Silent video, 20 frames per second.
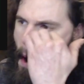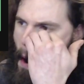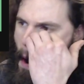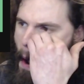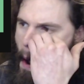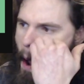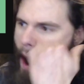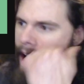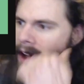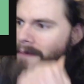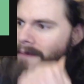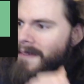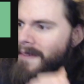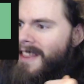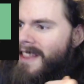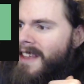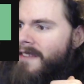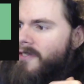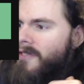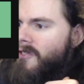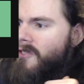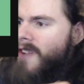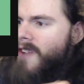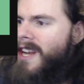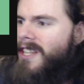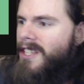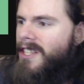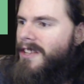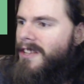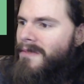and they've
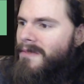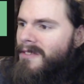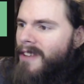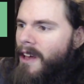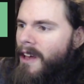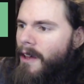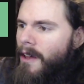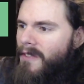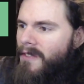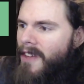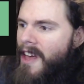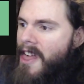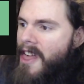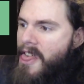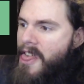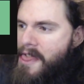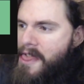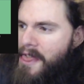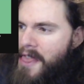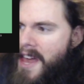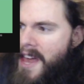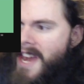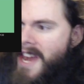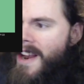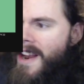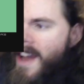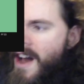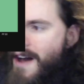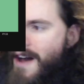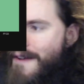stretched themselves thin
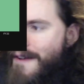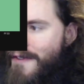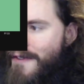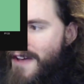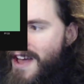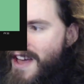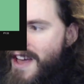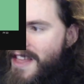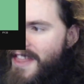enough